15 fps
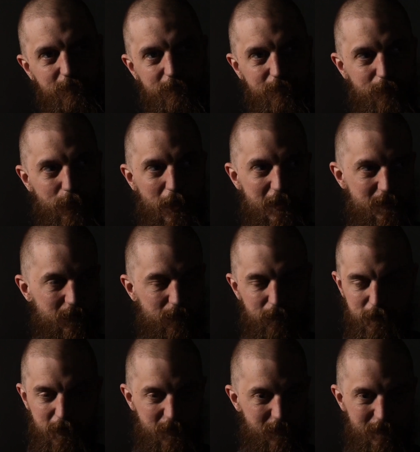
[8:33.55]
Bless them,
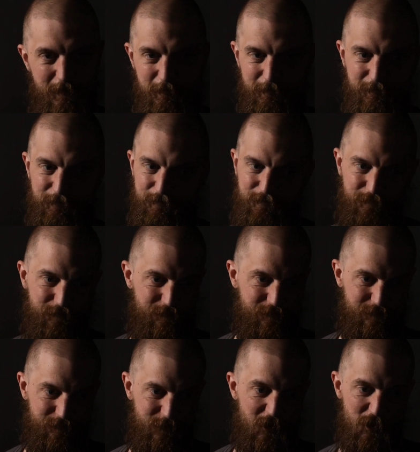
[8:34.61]
just
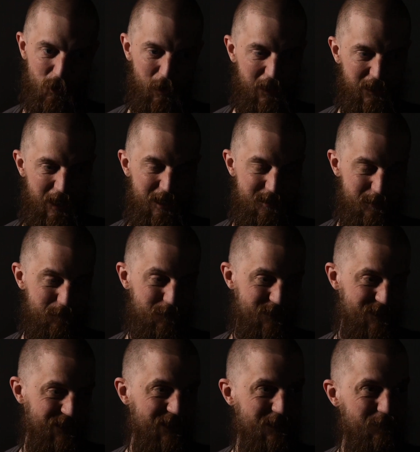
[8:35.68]
so I can get some
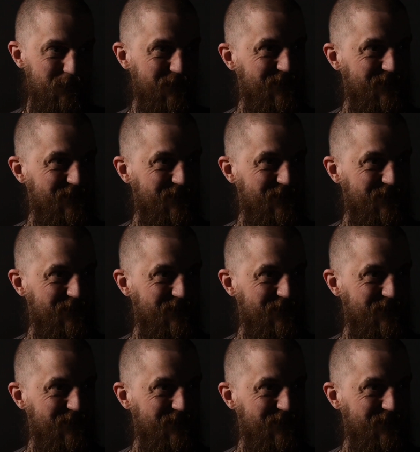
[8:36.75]
sleep.